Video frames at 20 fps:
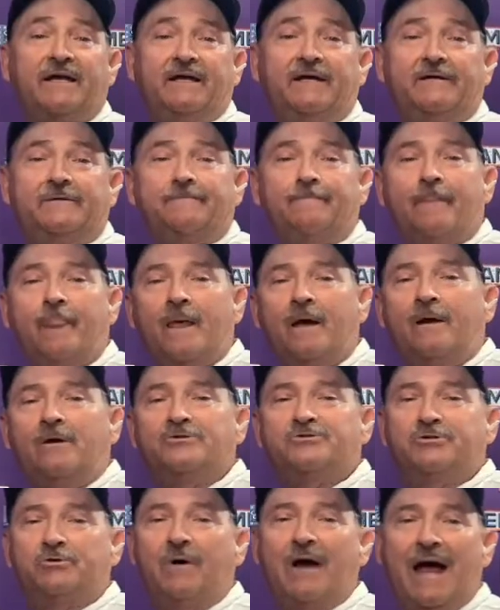in
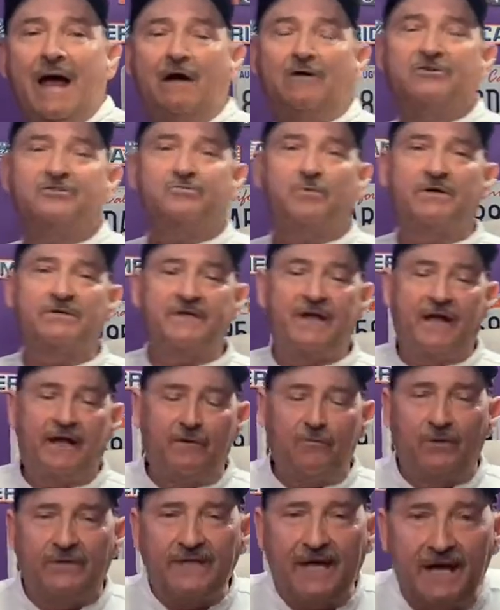to a house one day
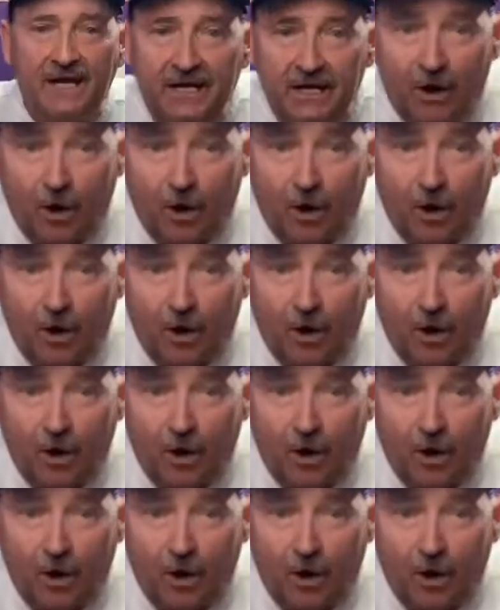when they